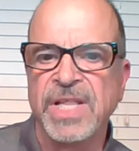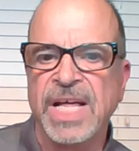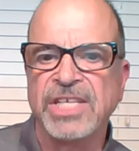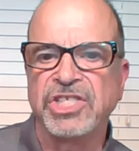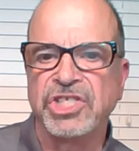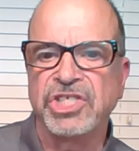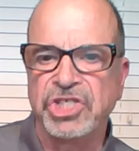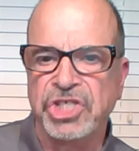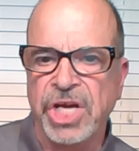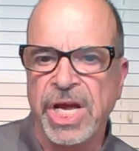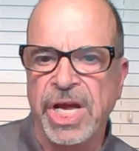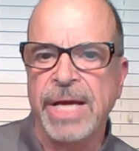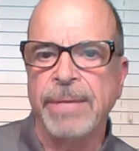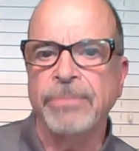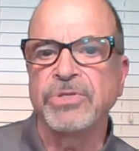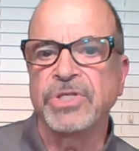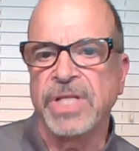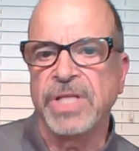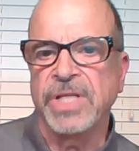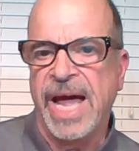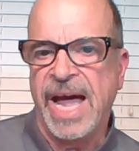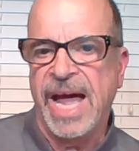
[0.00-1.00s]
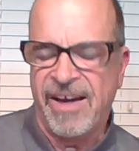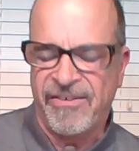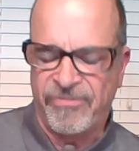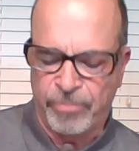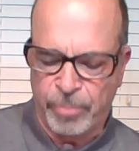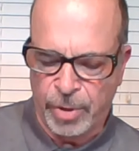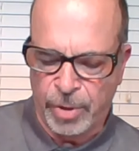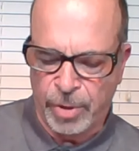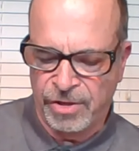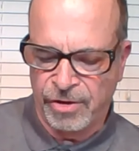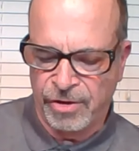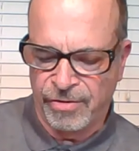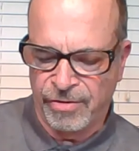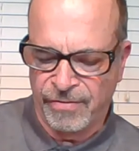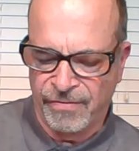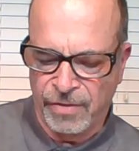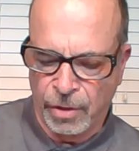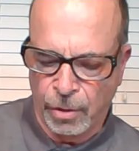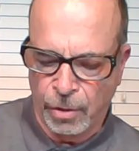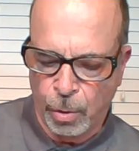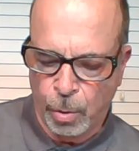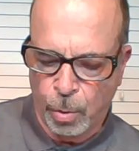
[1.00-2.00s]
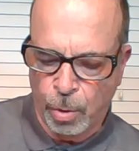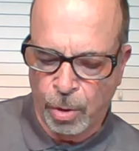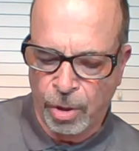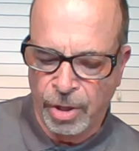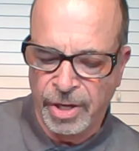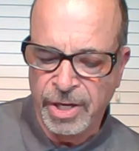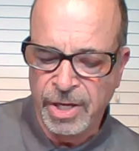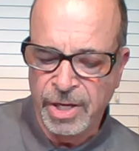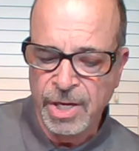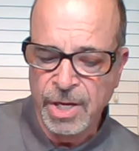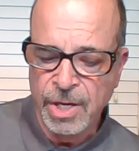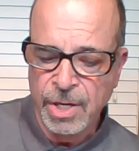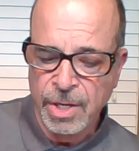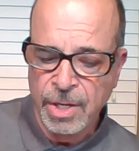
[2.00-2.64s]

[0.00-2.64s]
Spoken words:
and that's James, the half-brother of the Lord,